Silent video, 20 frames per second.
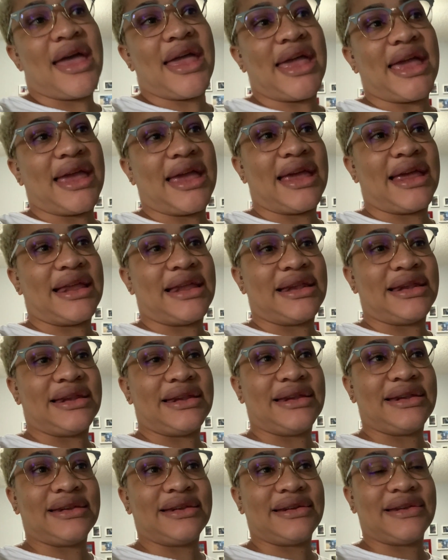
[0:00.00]

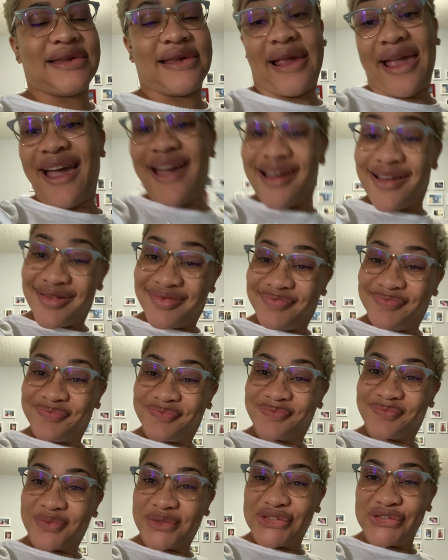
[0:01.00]
And yeah.
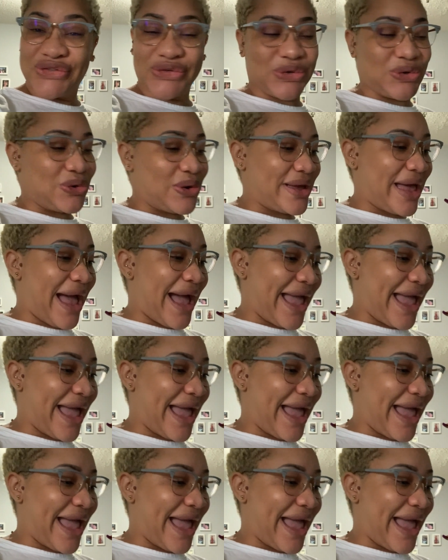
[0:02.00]
So